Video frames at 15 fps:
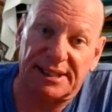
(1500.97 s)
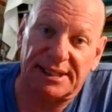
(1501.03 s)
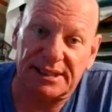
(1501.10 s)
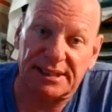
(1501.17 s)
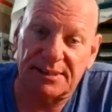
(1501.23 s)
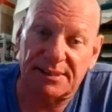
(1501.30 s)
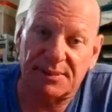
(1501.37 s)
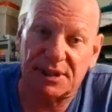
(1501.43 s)
you
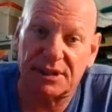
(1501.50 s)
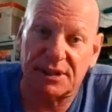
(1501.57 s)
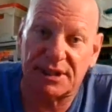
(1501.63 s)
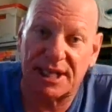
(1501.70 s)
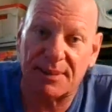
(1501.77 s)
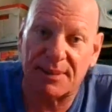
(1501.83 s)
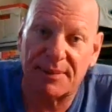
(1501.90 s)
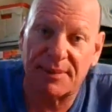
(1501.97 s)
need it,
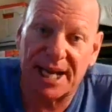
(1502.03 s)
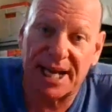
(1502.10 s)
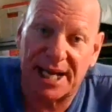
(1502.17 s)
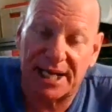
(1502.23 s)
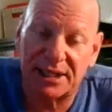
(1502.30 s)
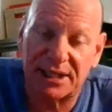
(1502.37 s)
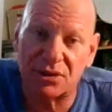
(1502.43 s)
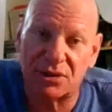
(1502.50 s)
because
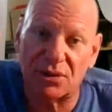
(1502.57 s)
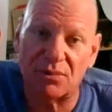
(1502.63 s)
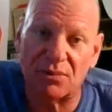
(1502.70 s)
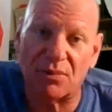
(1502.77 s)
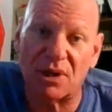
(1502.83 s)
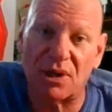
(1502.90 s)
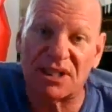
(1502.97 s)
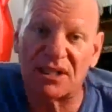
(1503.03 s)
he may
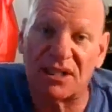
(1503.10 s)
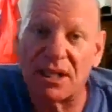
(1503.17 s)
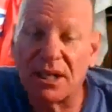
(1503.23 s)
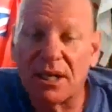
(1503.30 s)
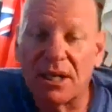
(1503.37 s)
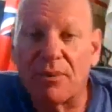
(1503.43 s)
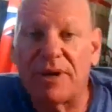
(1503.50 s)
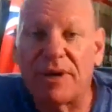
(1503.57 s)
ask you
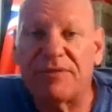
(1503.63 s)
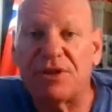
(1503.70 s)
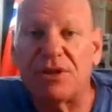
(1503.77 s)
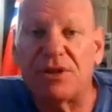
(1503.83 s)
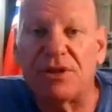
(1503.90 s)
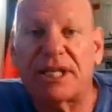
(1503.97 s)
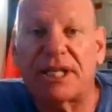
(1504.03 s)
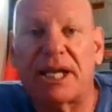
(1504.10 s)

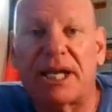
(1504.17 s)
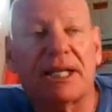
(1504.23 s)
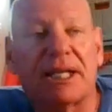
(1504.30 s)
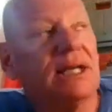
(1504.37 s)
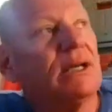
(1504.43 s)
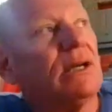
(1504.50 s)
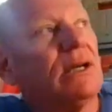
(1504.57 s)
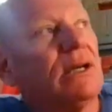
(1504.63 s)
if you
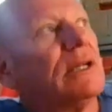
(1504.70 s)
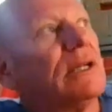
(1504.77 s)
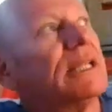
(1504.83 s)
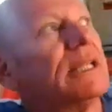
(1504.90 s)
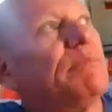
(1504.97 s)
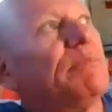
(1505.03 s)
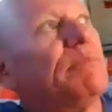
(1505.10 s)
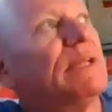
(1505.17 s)
say,
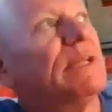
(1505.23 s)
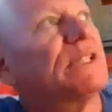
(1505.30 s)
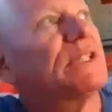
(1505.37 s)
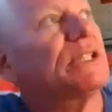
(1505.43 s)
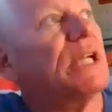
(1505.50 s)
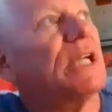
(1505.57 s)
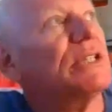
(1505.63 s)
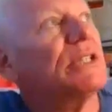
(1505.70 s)
oh,
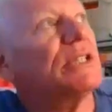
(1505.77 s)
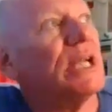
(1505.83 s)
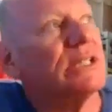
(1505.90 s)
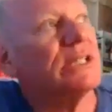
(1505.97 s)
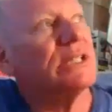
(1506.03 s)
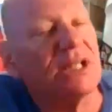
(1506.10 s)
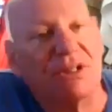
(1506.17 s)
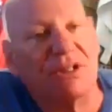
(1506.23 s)
Bill of
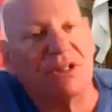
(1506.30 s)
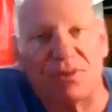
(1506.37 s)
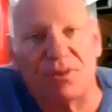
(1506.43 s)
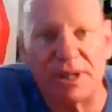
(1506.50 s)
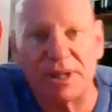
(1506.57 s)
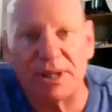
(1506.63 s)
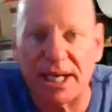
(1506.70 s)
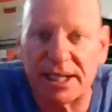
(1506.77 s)
Exchange Act
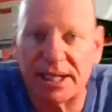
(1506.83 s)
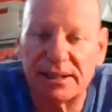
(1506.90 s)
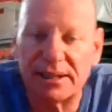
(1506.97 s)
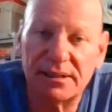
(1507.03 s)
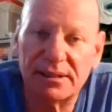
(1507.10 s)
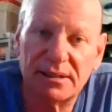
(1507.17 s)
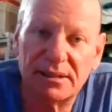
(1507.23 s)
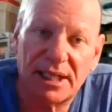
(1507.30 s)
Section
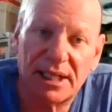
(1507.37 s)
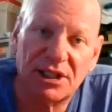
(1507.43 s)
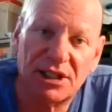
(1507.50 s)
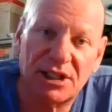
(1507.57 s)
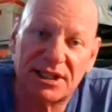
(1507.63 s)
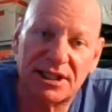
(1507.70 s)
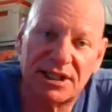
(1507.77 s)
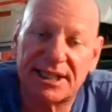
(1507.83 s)
48,
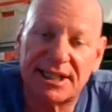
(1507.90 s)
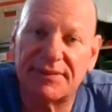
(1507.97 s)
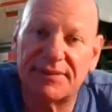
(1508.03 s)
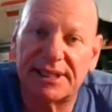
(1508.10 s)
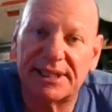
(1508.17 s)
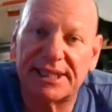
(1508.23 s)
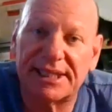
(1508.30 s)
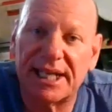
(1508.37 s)
and you just
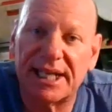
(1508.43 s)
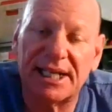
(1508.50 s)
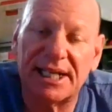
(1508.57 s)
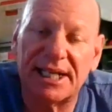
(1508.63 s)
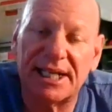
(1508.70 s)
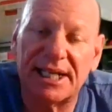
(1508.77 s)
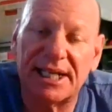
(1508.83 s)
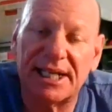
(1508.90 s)
leave it at that.
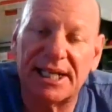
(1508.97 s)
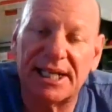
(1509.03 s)
He's